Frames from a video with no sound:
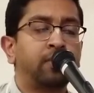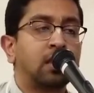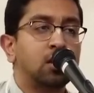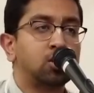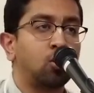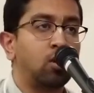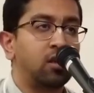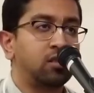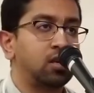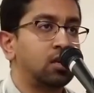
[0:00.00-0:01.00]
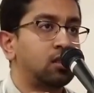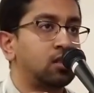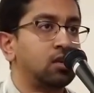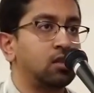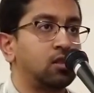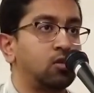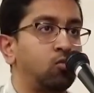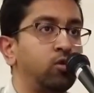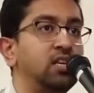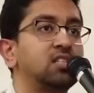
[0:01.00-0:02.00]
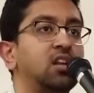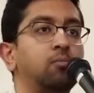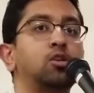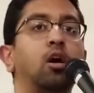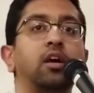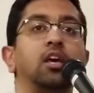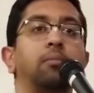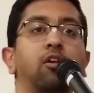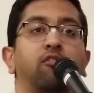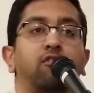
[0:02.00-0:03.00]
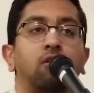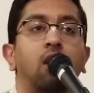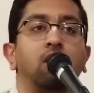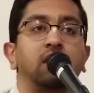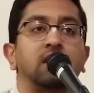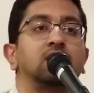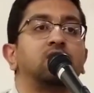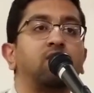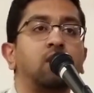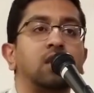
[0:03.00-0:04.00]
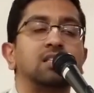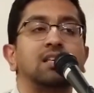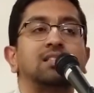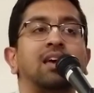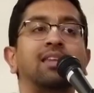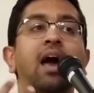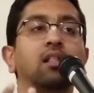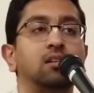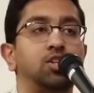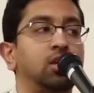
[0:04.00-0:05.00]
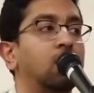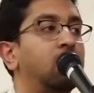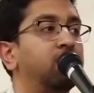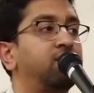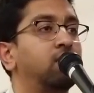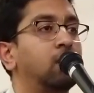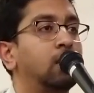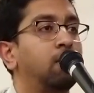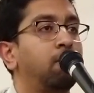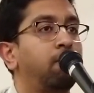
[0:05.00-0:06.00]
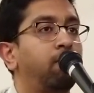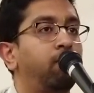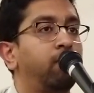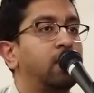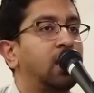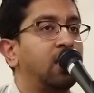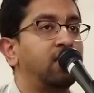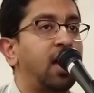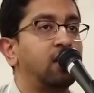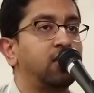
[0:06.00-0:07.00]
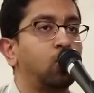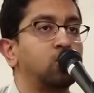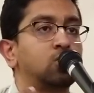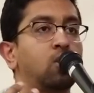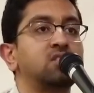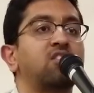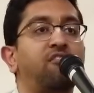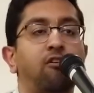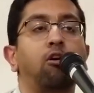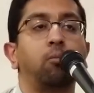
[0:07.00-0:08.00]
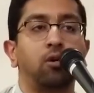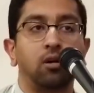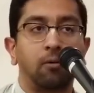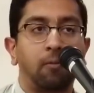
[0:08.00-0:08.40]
So the reason I'm talking about a Ferrari is this analogy of that there was once a farmer,